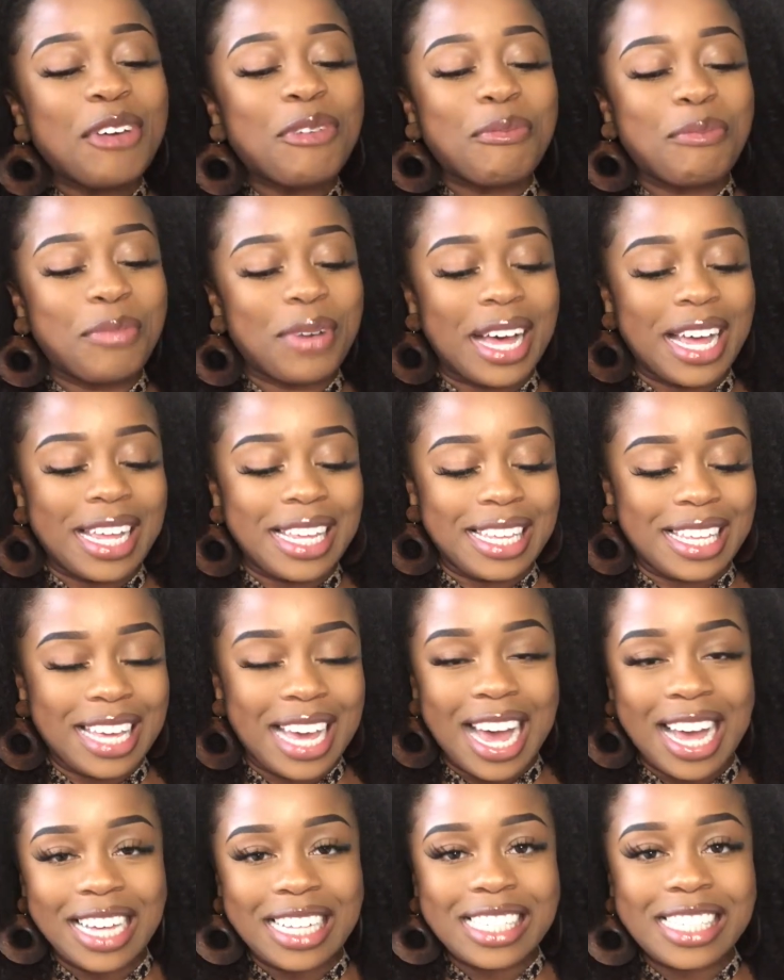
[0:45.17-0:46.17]
But
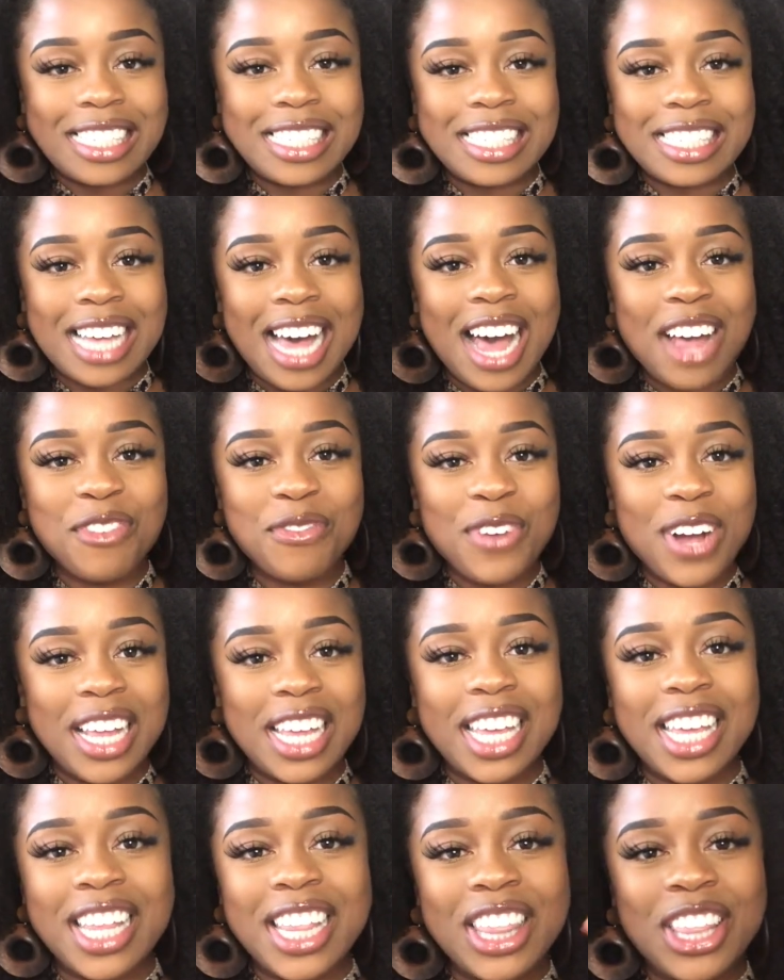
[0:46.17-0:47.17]
yes, I
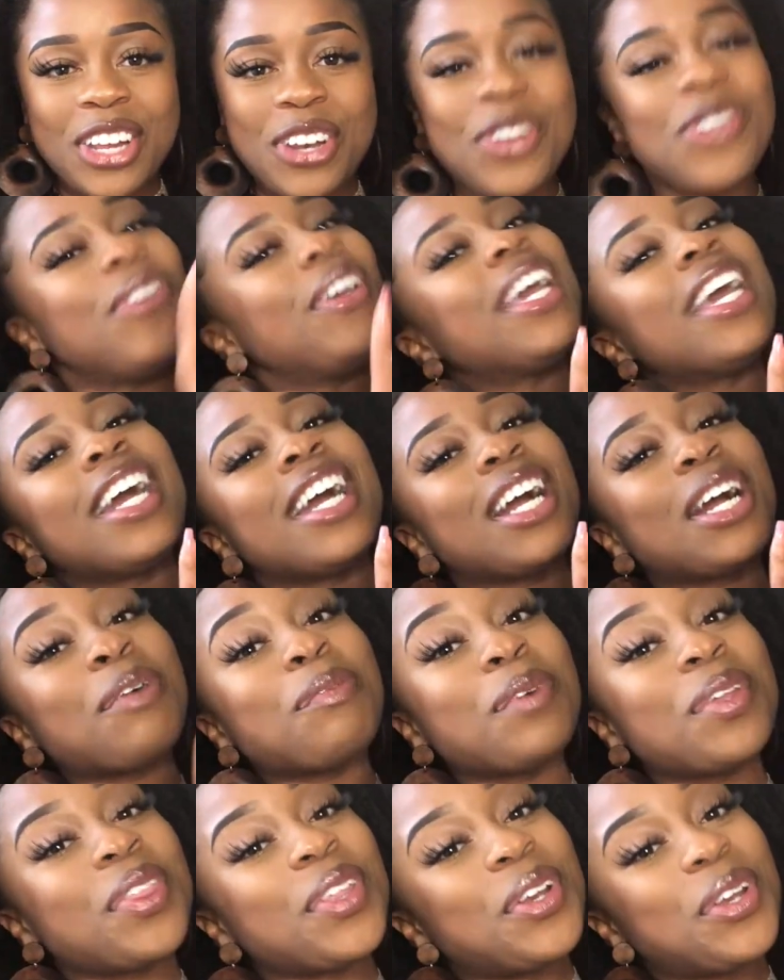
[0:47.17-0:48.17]
rung in the new year
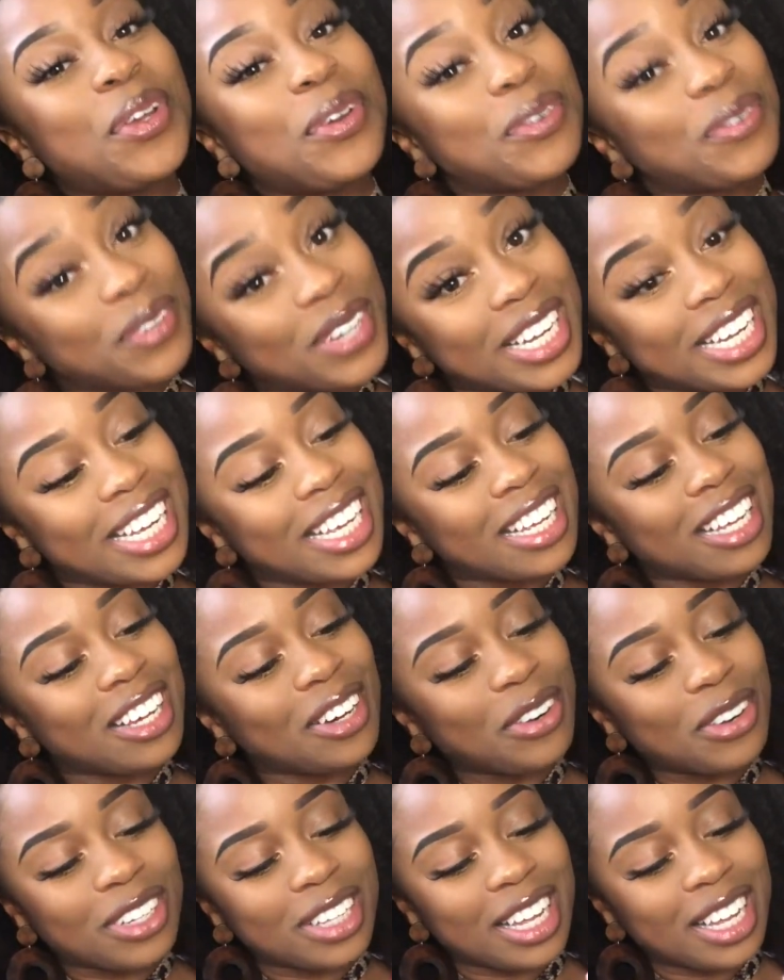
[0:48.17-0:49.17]
with a new ring,
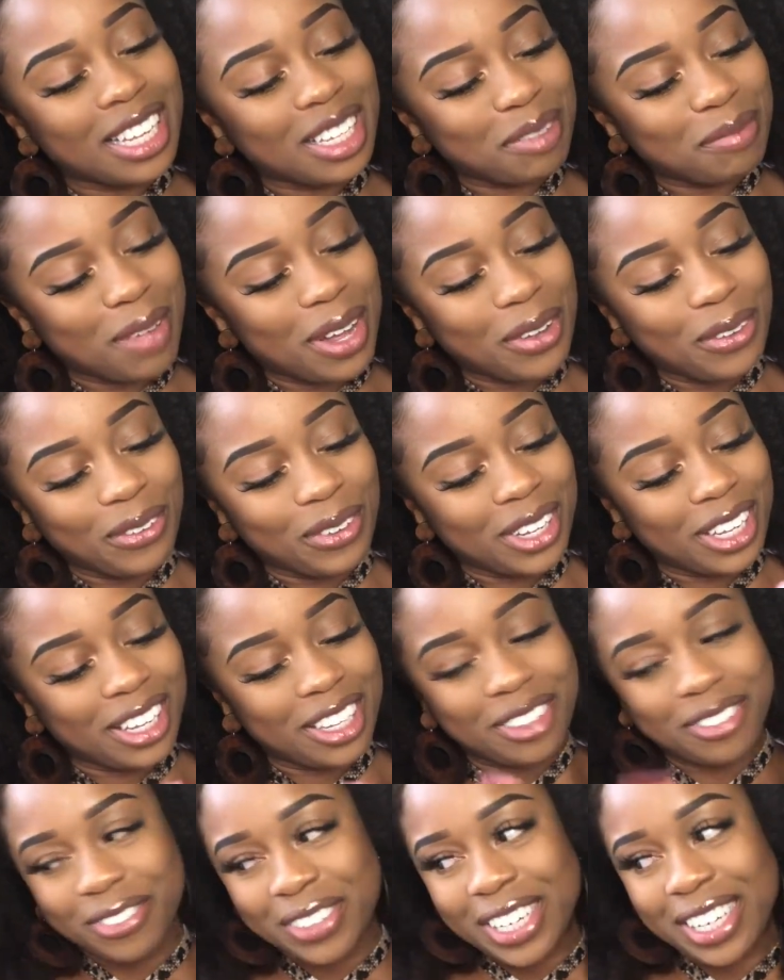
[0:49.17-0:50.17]
or like my
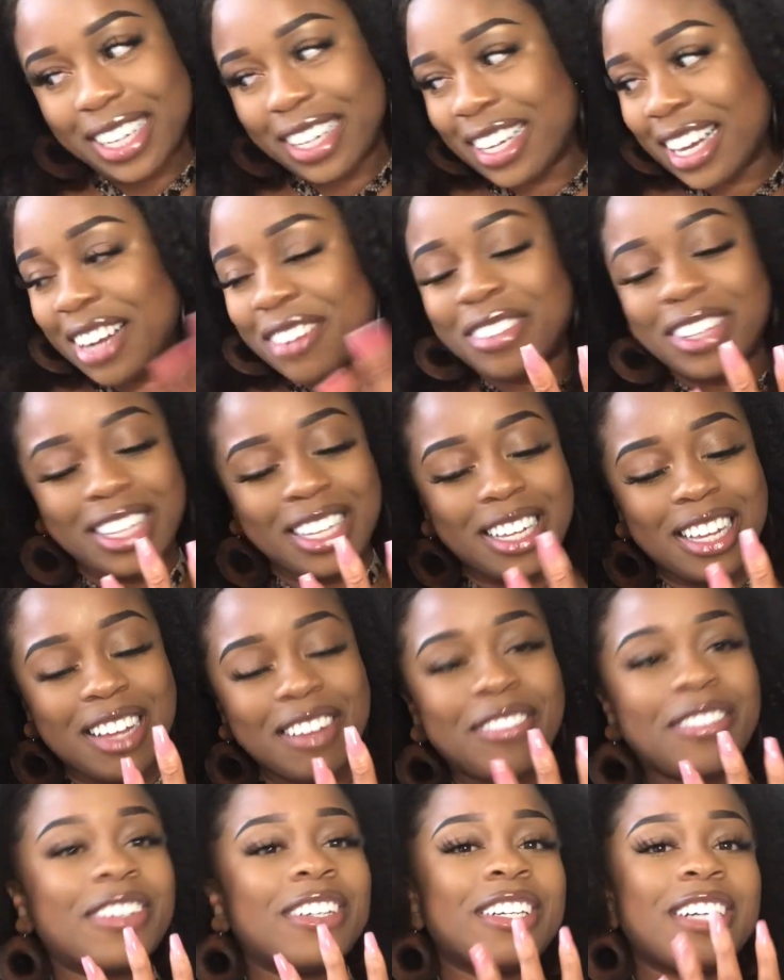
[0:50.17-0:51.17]
only ring I really
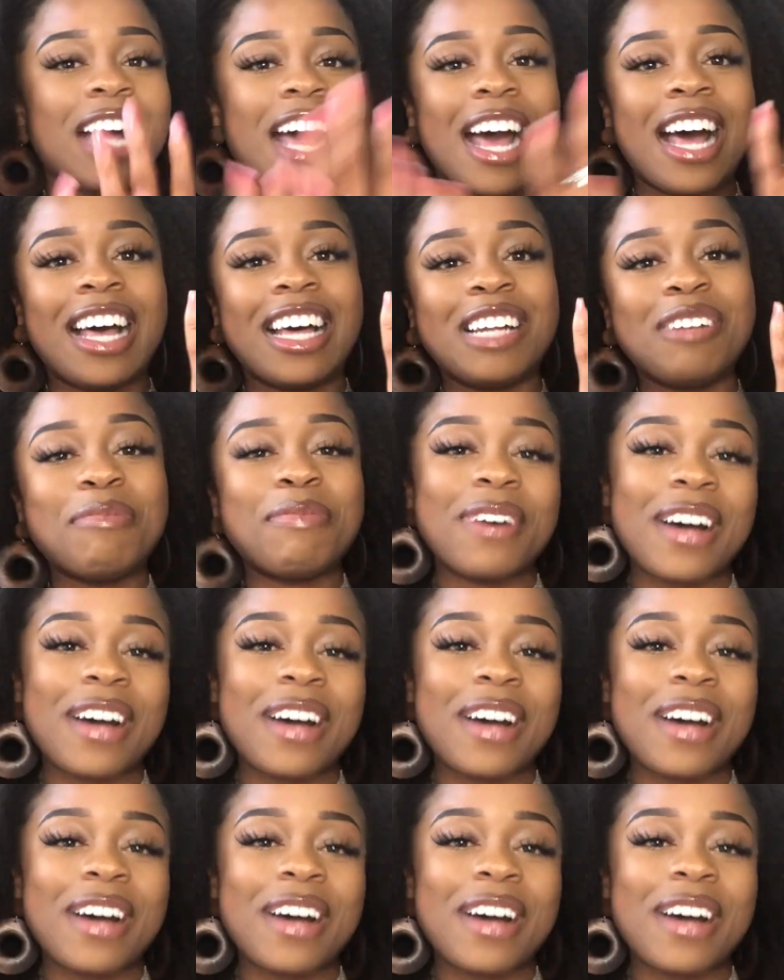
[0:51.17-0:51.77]
ever had.